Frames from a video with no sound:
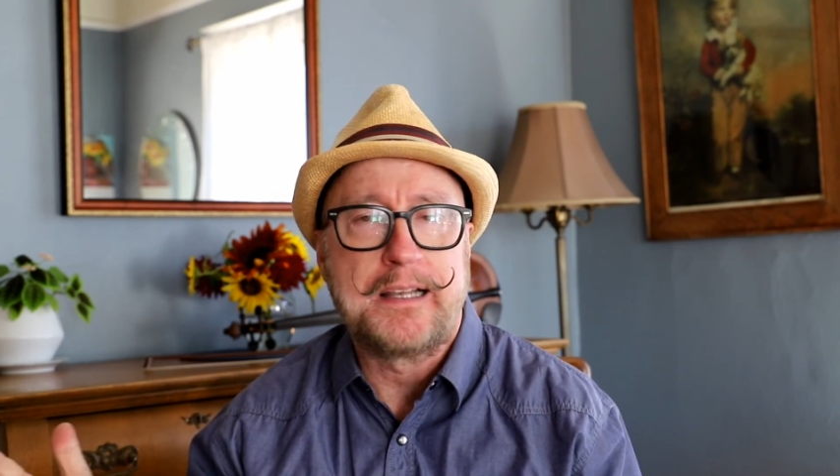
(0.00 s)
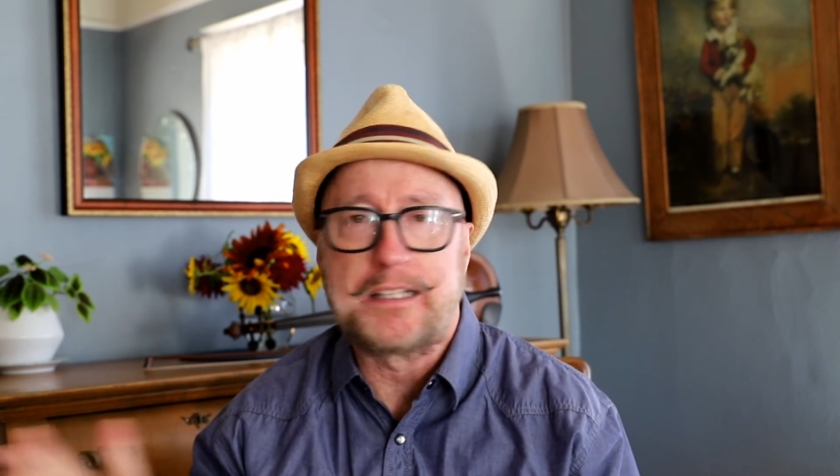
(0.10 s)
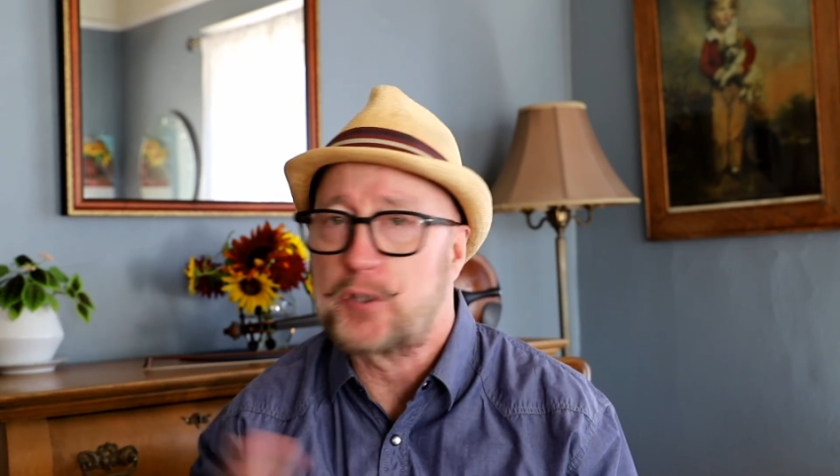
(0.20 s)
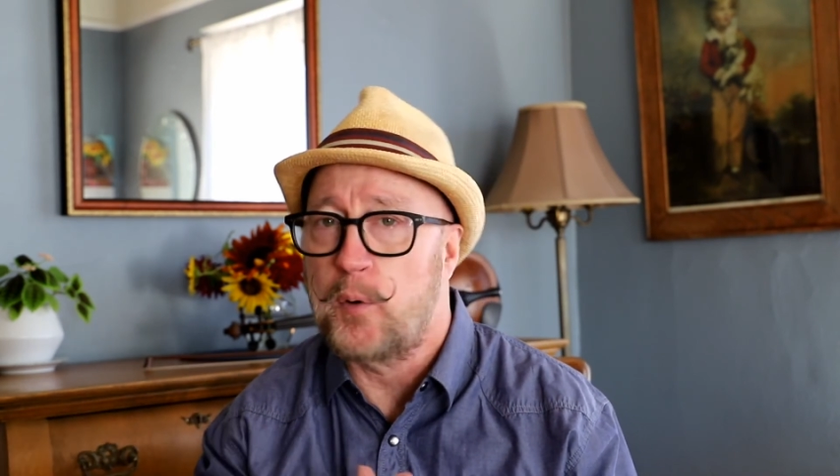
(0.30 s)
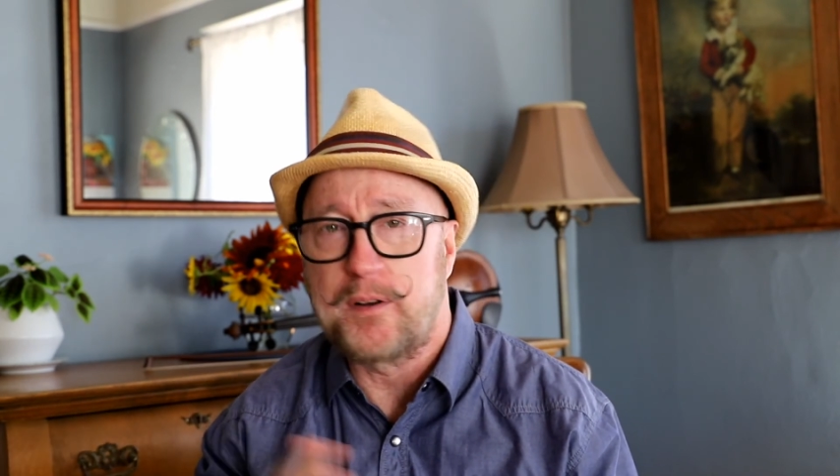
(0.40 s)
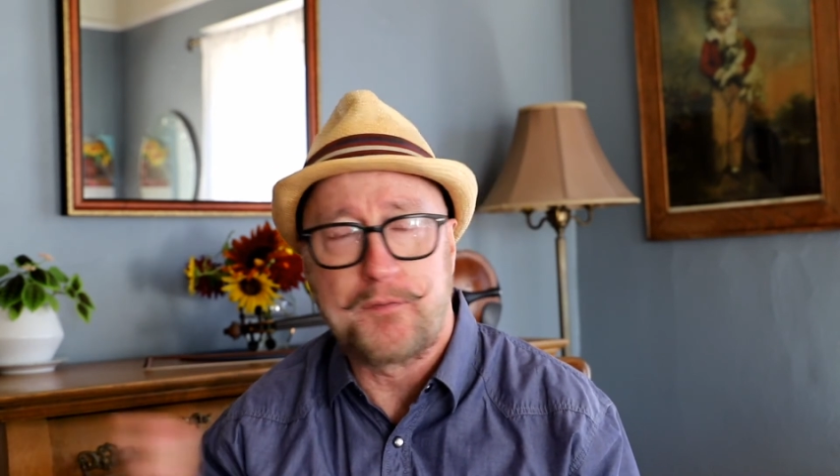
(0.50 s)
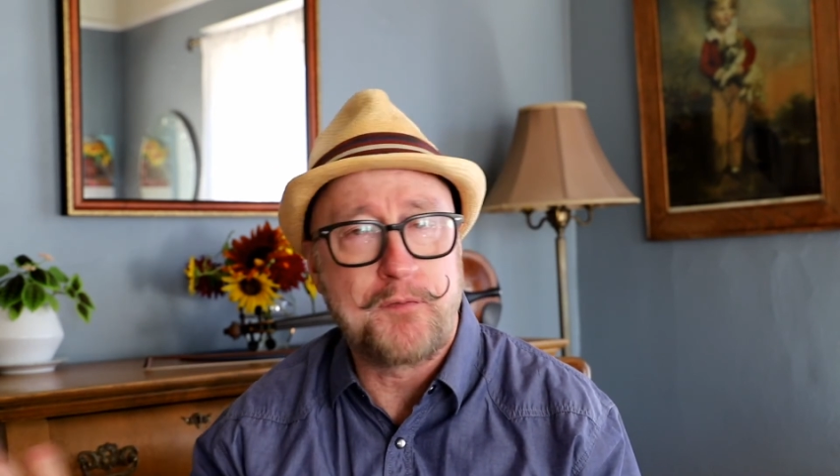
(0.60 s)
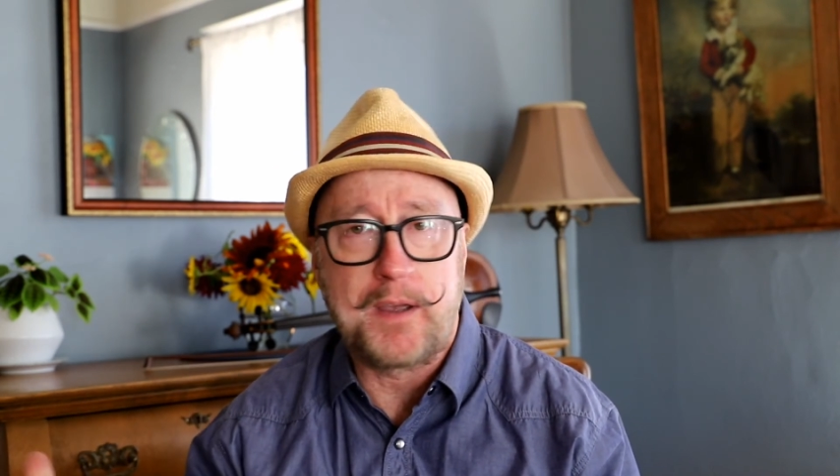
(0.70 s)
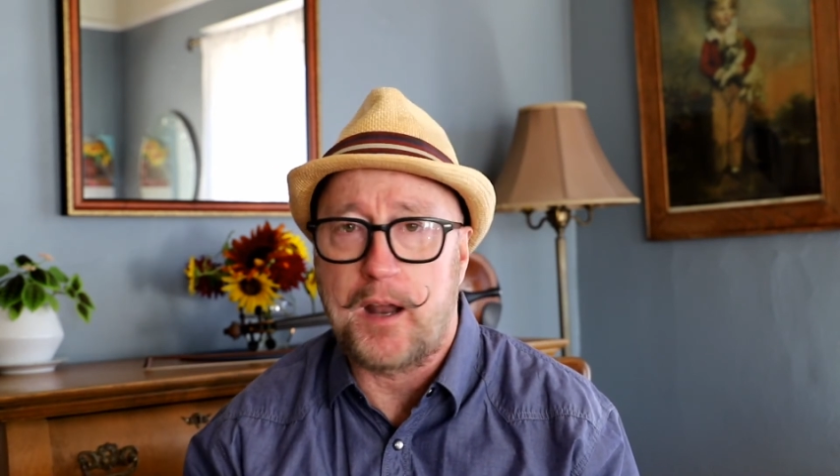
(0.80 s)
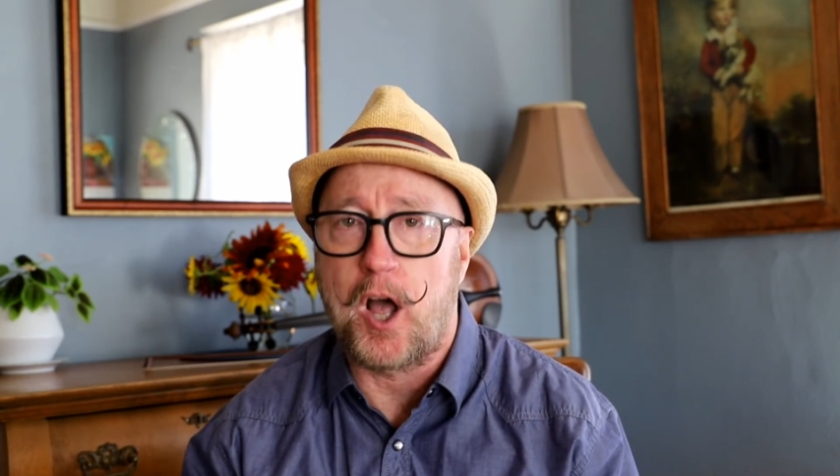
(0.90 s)
it's going to
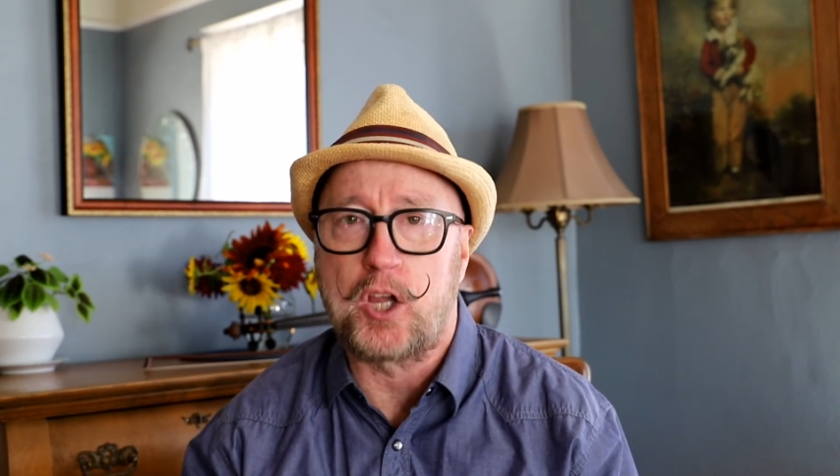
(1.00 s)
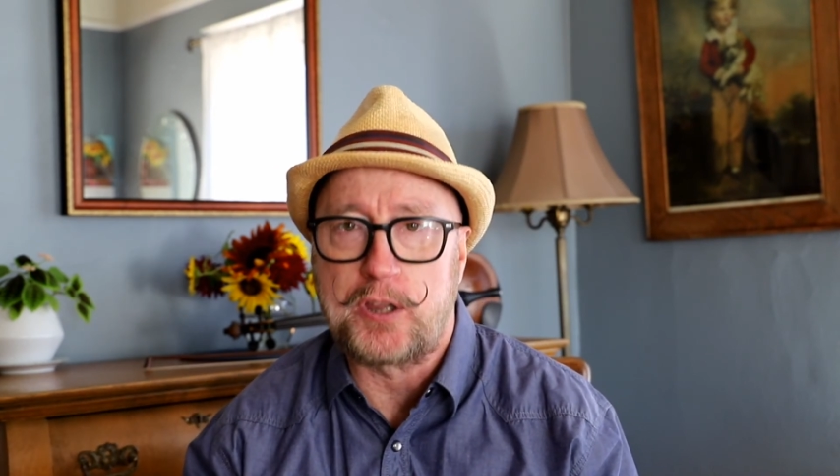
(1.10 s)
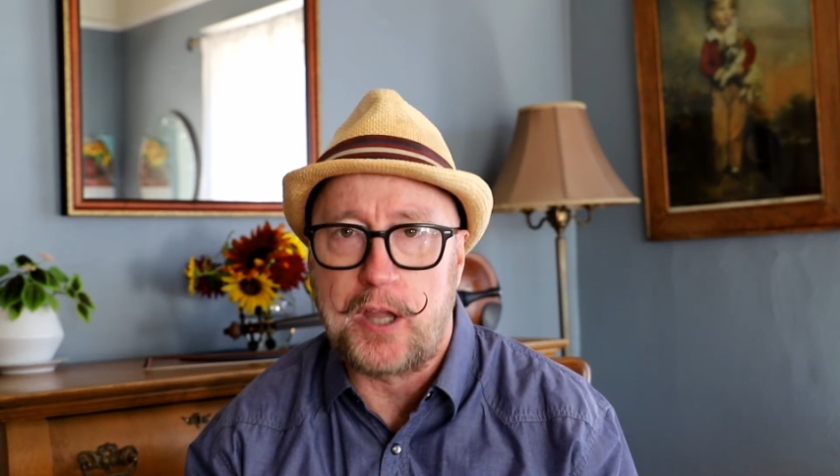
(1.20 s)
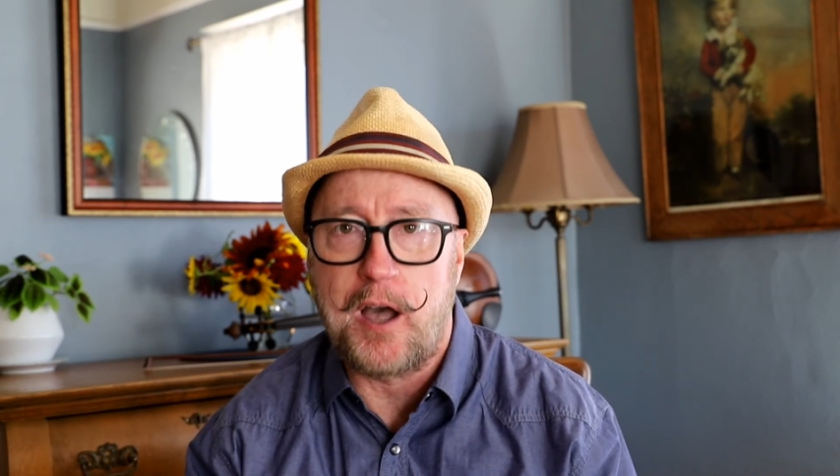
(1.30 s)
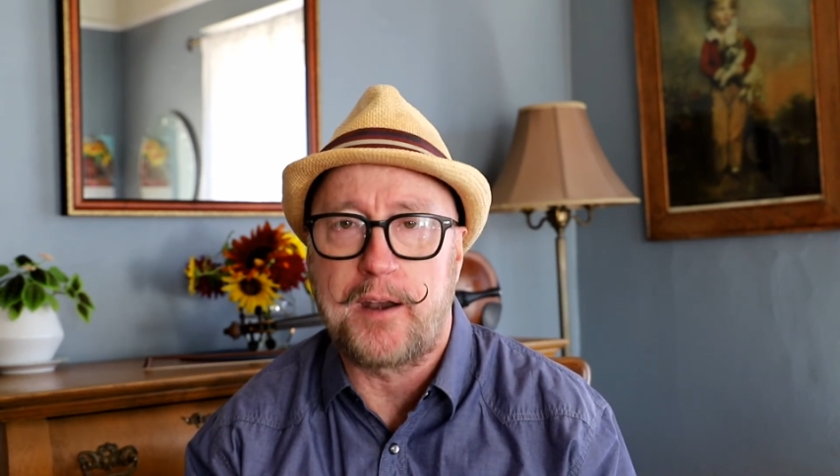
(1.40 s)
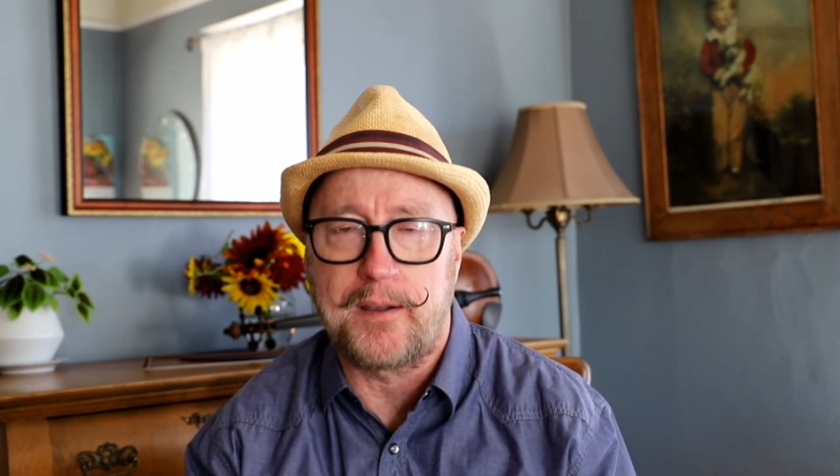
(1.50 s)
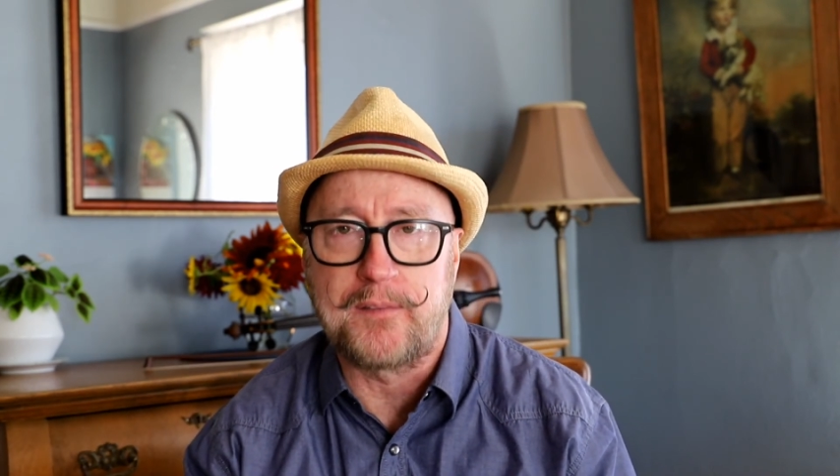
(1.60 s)
fit a lot